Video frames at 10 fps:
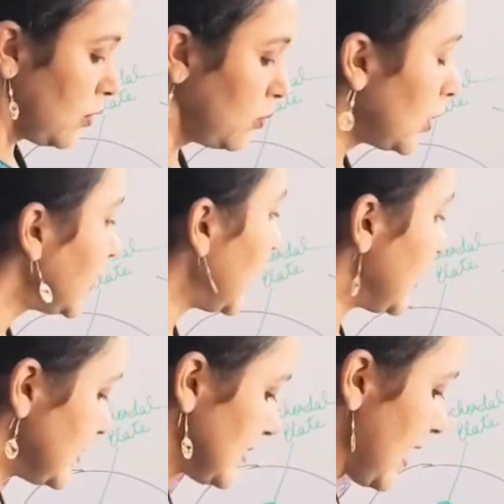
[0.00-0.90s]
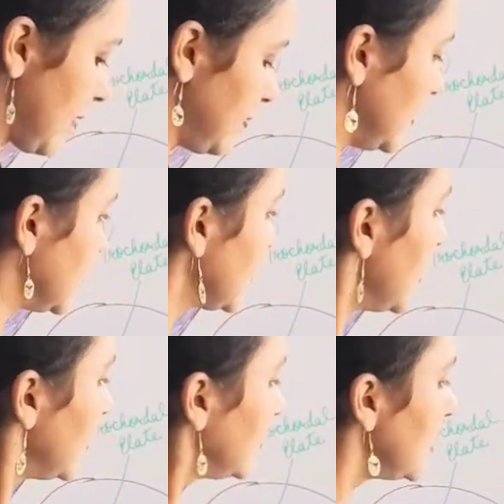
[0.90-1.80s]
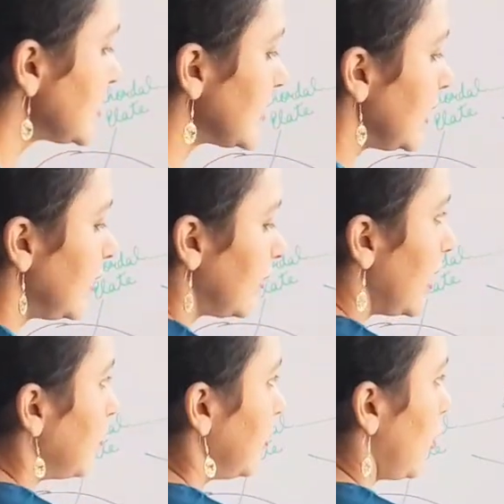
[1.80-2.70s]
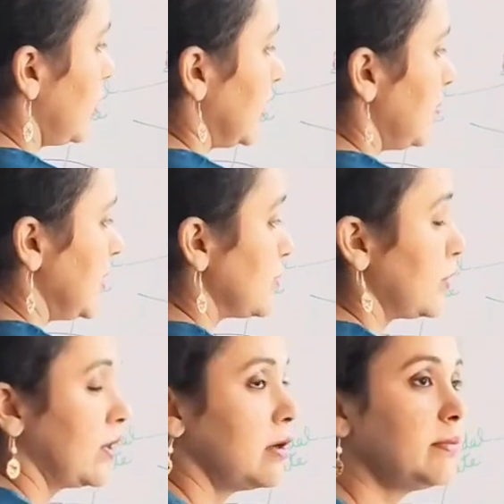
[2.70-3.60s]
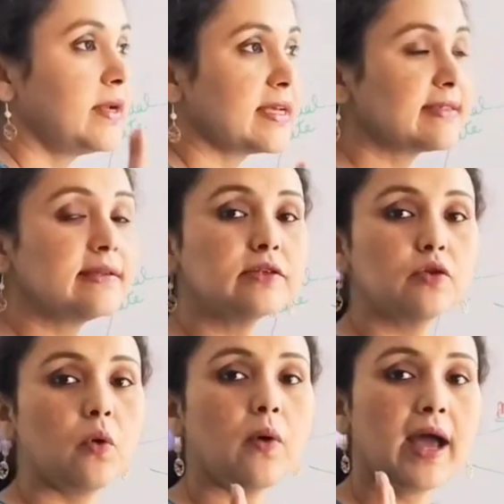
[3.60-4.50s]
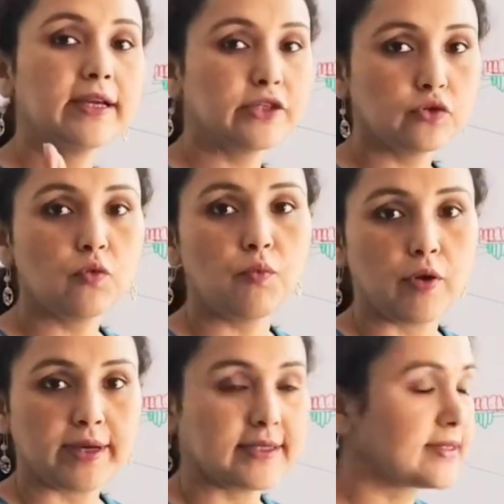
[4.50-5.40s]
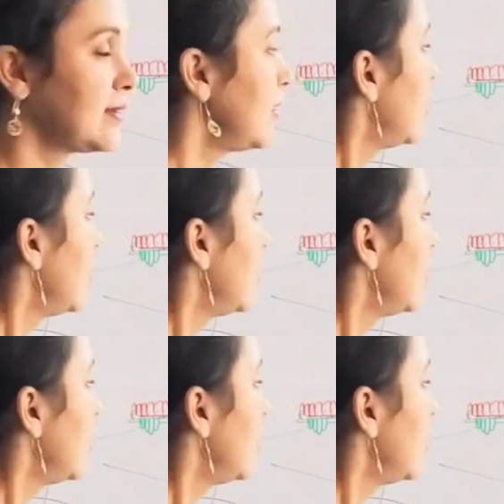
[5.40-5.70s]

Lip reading: What else happens? This intraembryonic mesoderm doesn't go at 2 points.